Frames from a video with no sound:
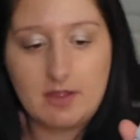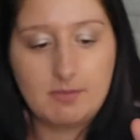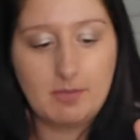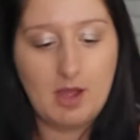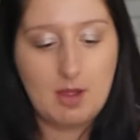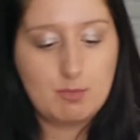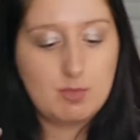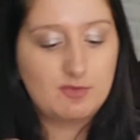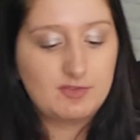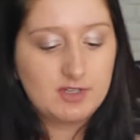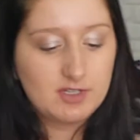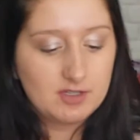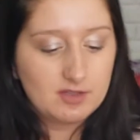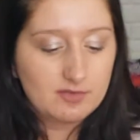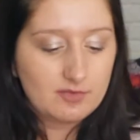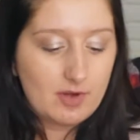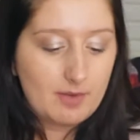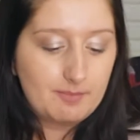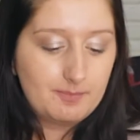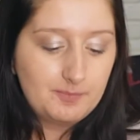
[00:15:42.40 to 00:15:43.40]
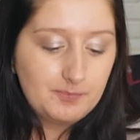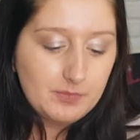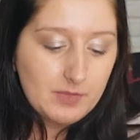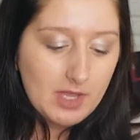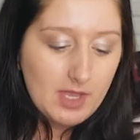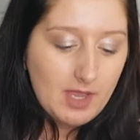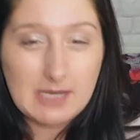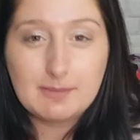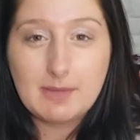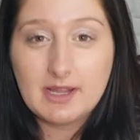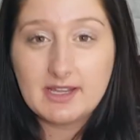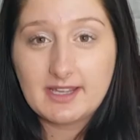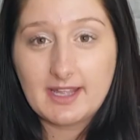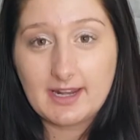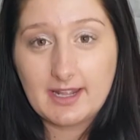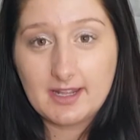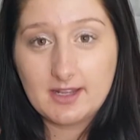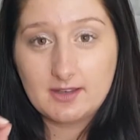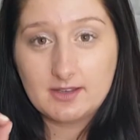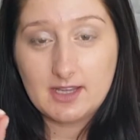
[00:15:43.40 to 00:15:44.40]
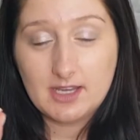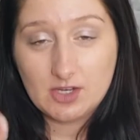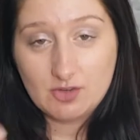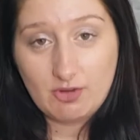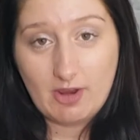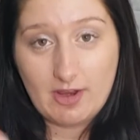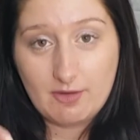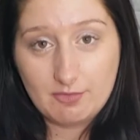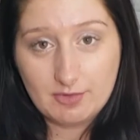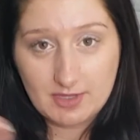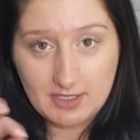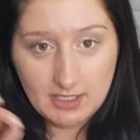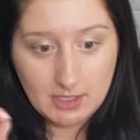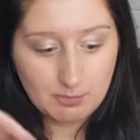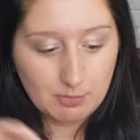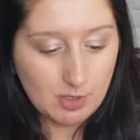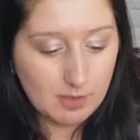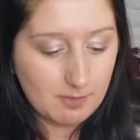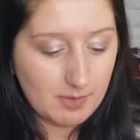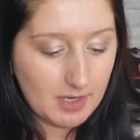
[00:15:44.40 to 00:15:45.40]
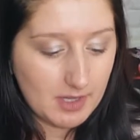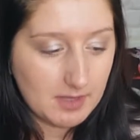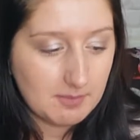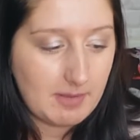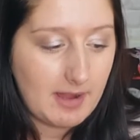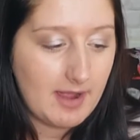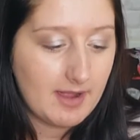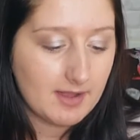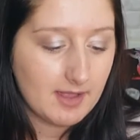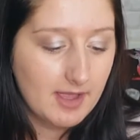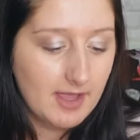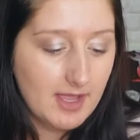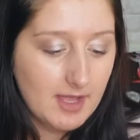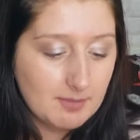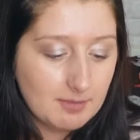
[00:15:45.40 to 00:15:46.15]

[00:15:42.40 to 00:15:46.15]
of it, but I moved it to the front. And I might get it engraved with a little paw print on the back,